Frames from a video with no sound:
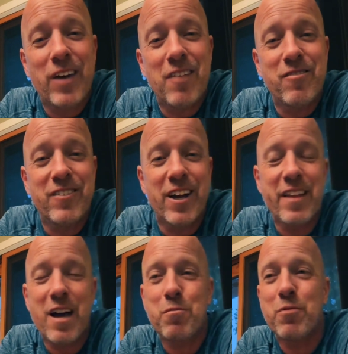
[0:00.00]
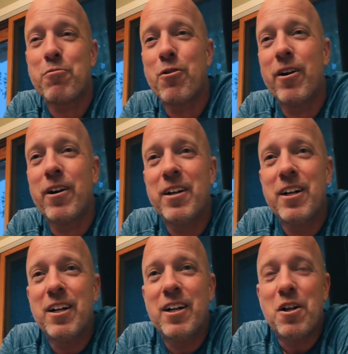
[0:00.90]
believe me, I've done that before.
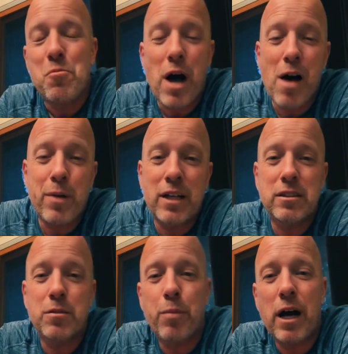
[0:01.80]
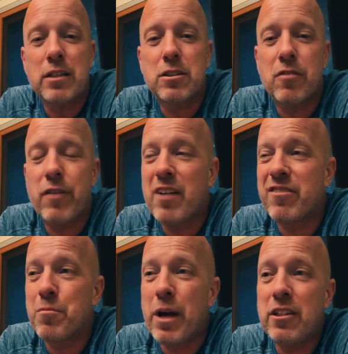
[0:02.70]
Pop on some
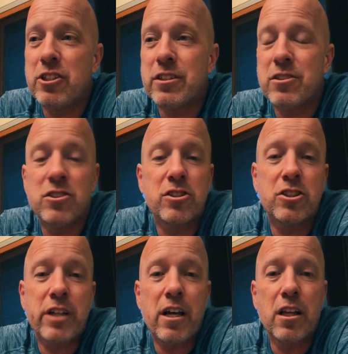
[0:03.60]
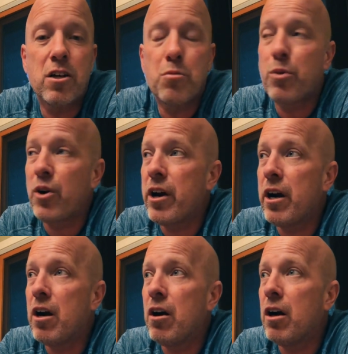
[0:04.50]
positive affirmations or say a little
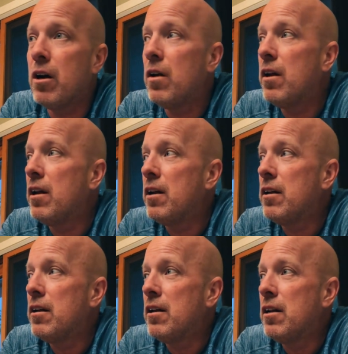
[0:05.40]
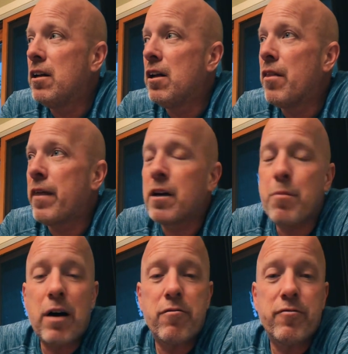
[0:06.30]
prayer or
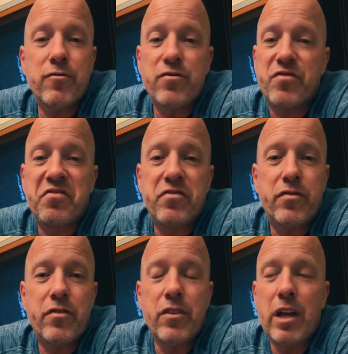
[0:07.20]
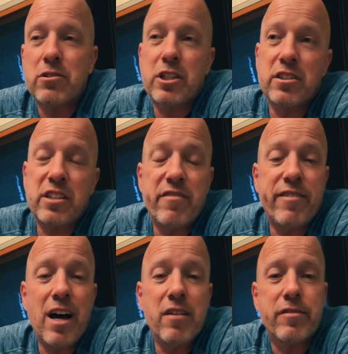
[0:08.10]
think about, I was going to
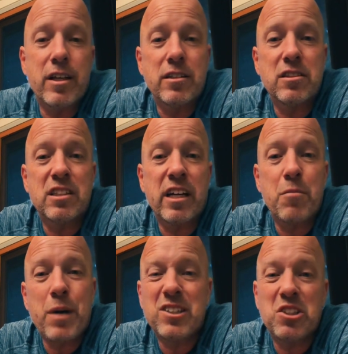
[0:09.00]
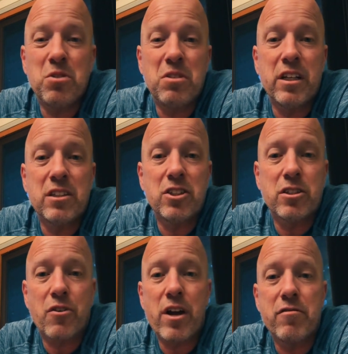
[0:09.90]
say five things. Think about two
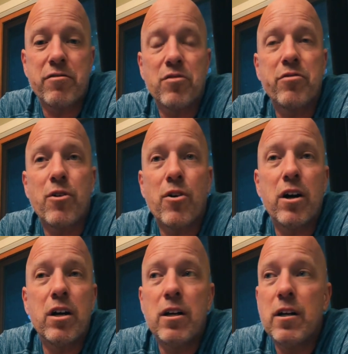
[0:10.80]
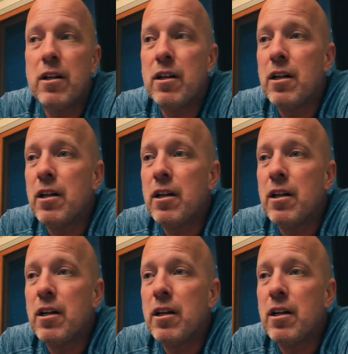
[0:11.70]
things you're grateful for.